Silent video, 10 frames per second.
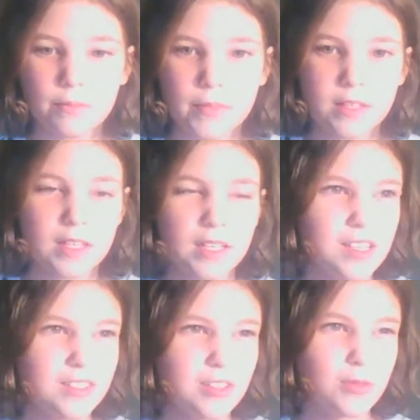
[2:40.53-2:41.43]
And then
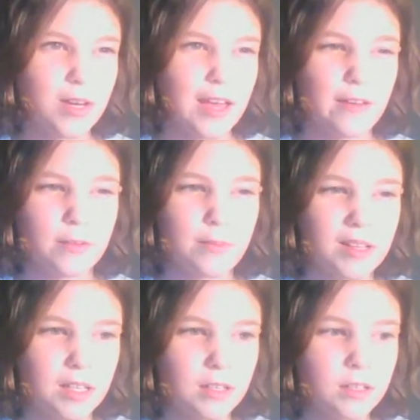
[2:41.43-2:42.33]
you do heavy
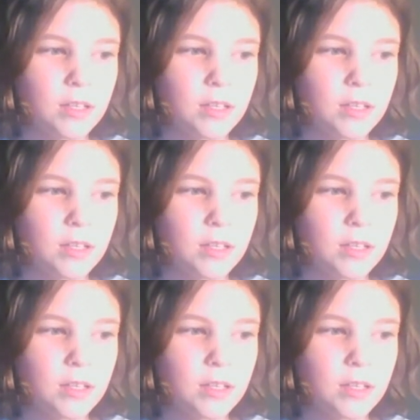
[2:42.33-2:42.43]
breathing.